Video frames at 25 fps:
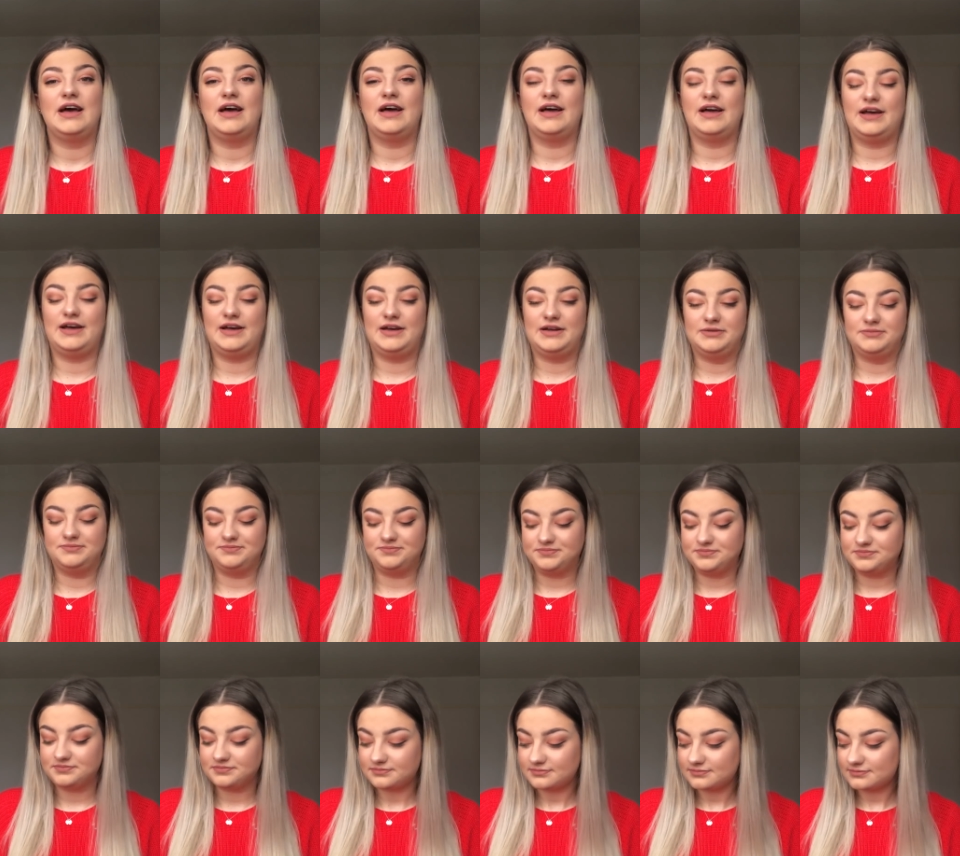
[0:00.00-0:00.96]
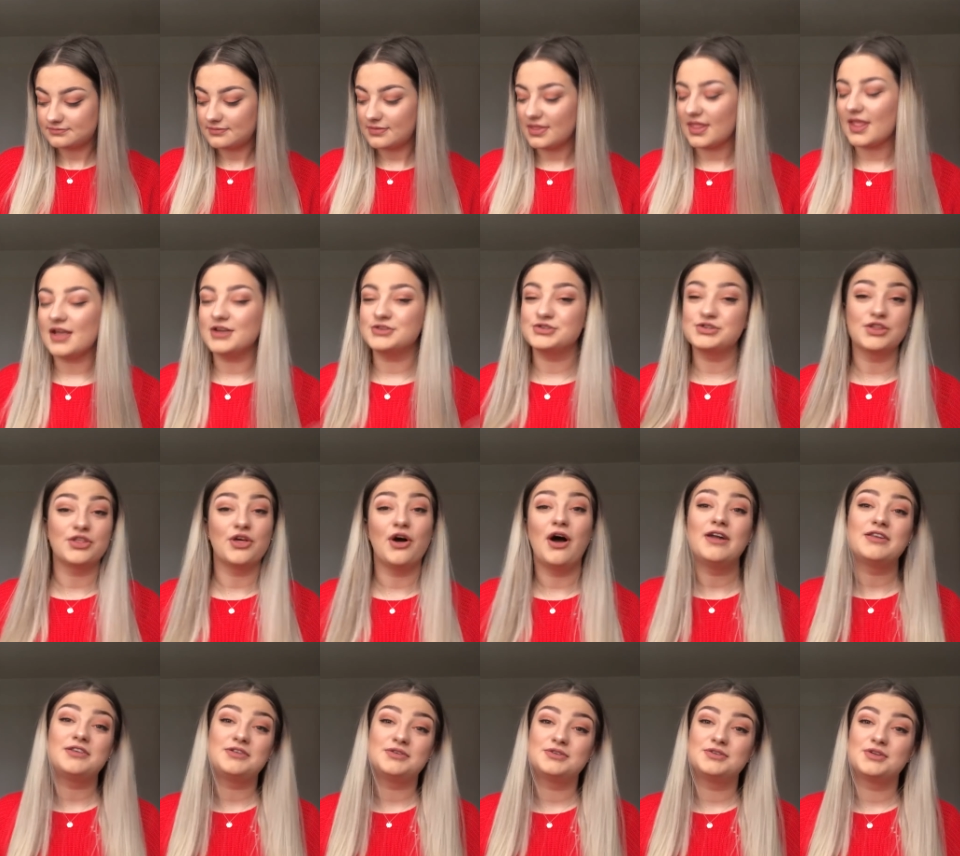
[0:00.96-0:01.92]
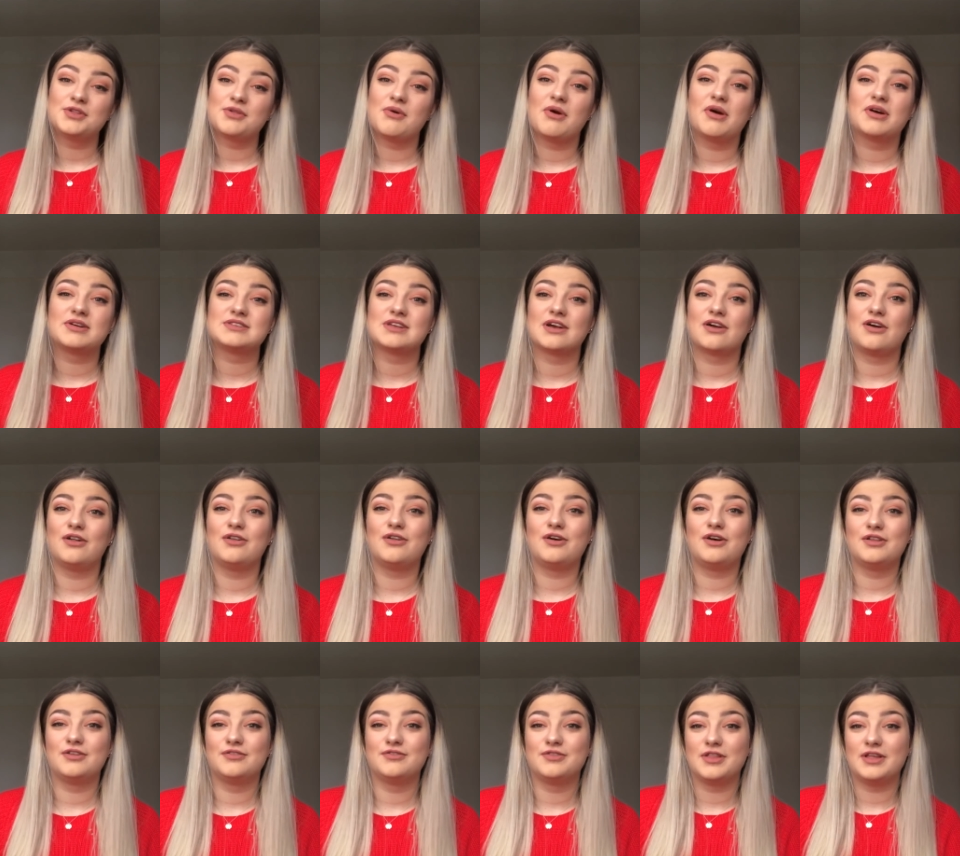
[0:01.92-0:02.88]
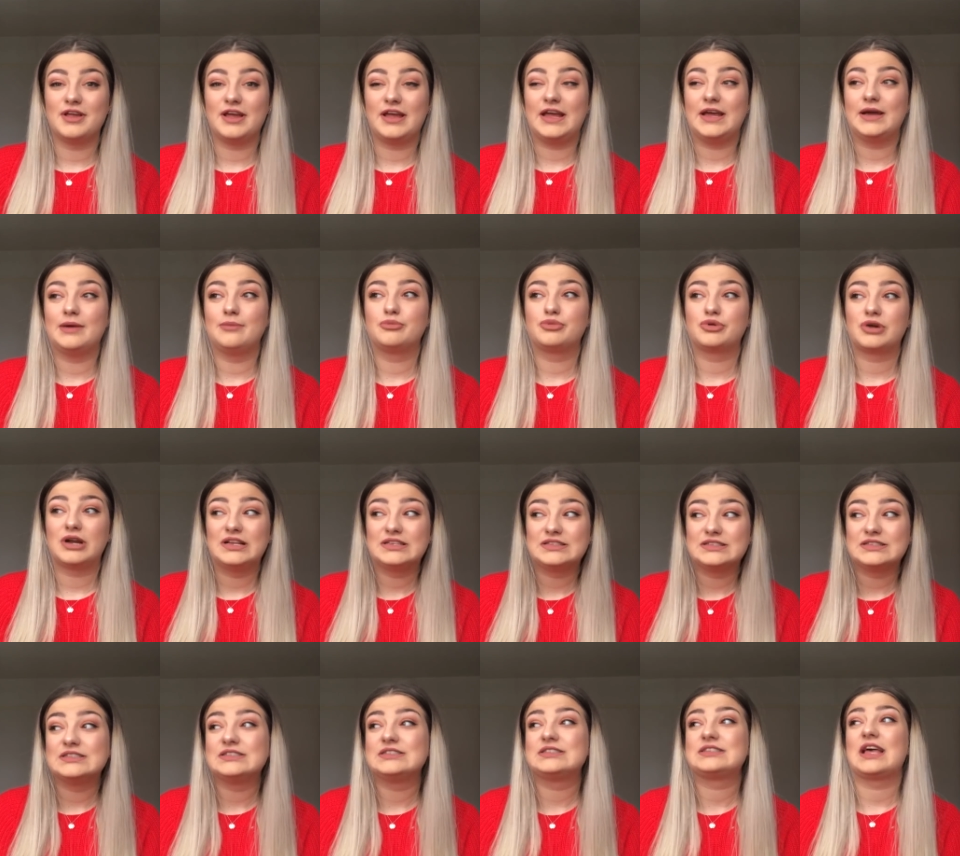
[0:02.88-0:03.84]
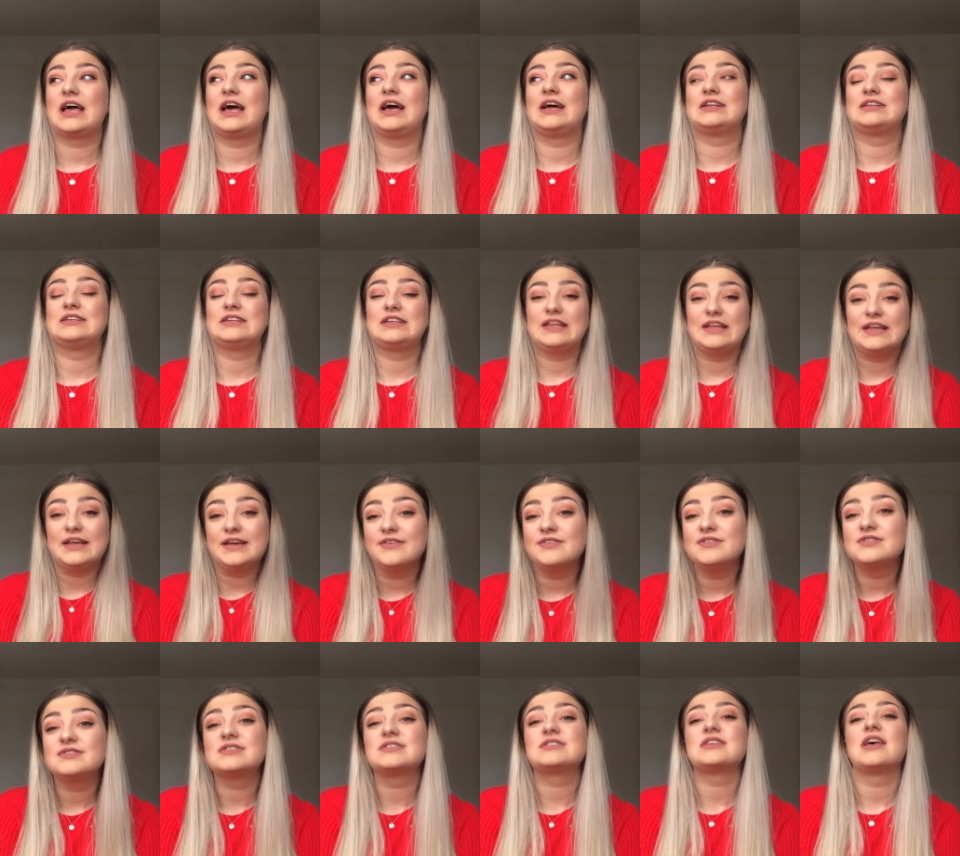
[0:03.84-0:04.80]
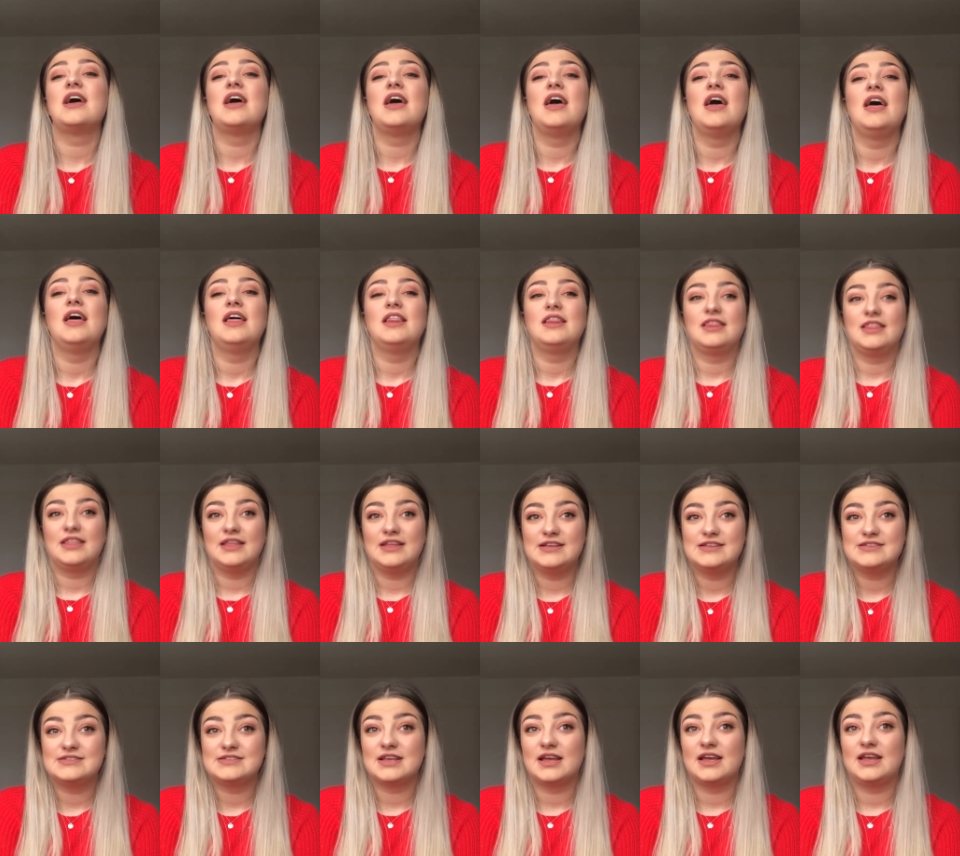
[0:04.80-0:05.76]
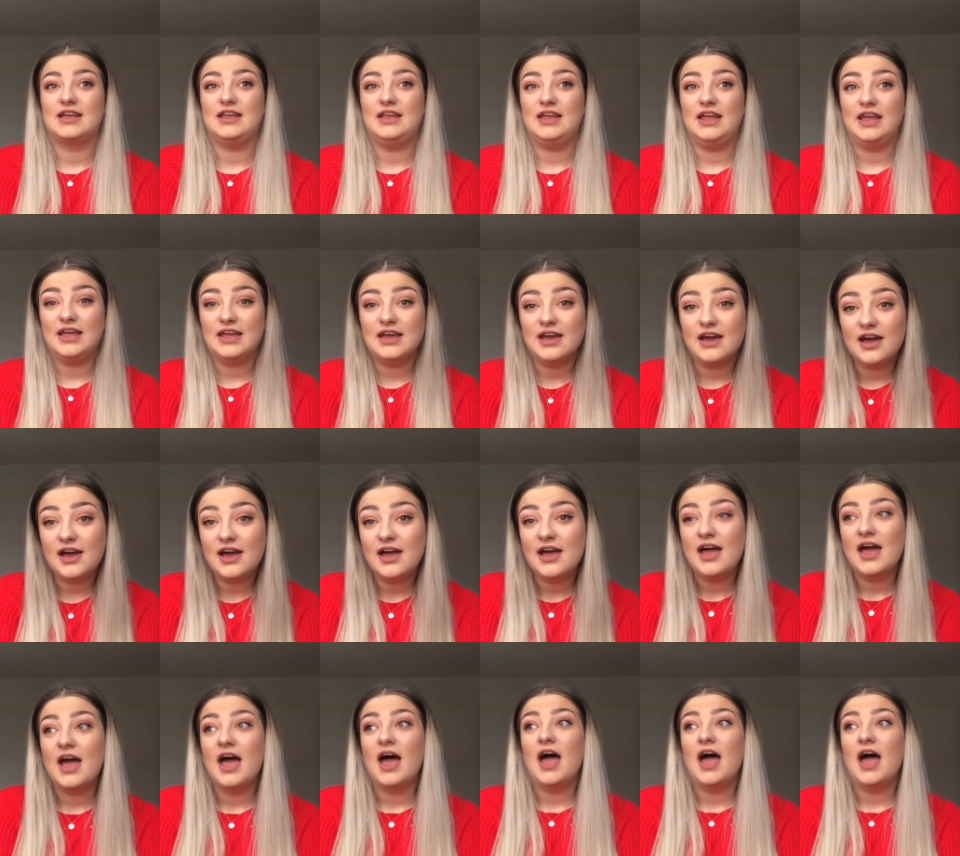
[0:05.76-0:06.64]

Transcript: So I thought I'd do another one because I got a lot of lovely presents and gifts this year.